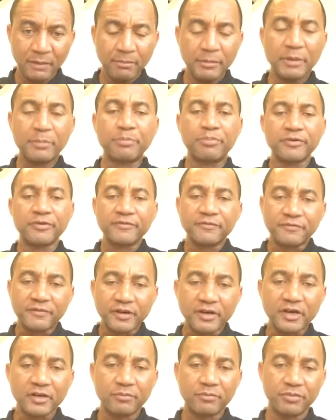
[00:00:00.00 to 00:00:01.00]
but
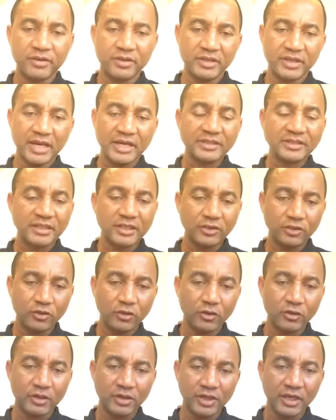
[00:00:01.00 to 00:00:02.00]
preferably at a
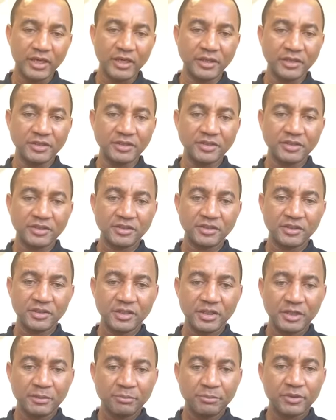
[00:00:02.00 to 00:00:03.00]
young age,
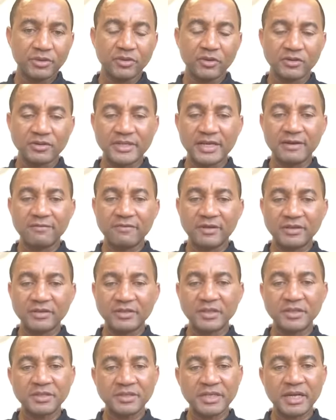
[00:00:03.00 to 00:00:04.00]
because the
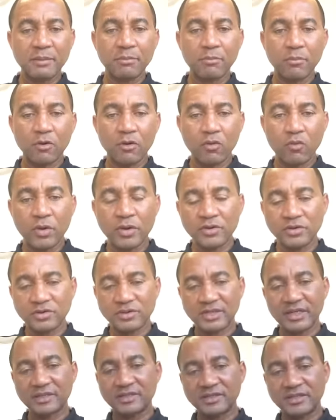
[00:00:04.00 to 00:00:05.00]
advantages are more when you
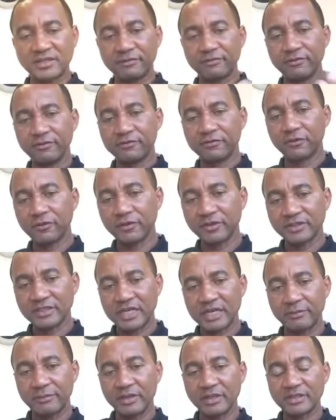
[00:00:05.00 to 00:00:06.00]
start saving for
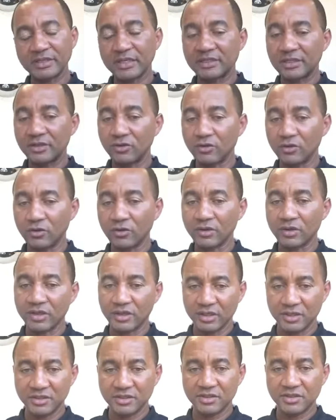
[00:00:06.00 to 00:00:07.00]
retirement at a young
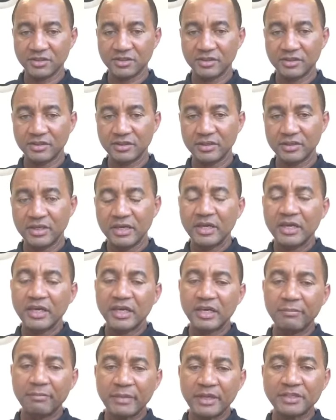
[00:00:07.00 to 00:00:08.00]
age.
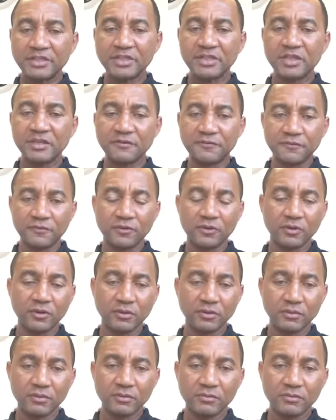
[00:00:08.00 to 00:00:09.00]
Imagine if
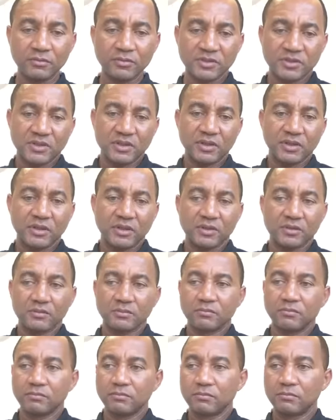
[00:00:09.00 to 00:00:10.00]
you're, say,
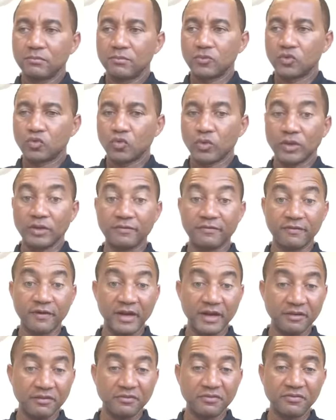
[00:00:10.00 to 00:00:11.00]

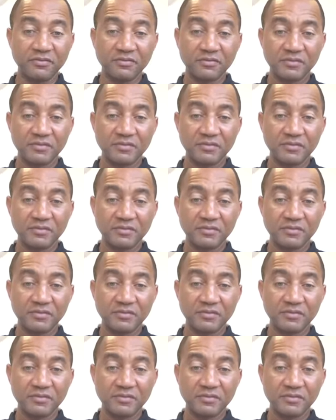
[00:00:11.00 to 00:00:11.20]
25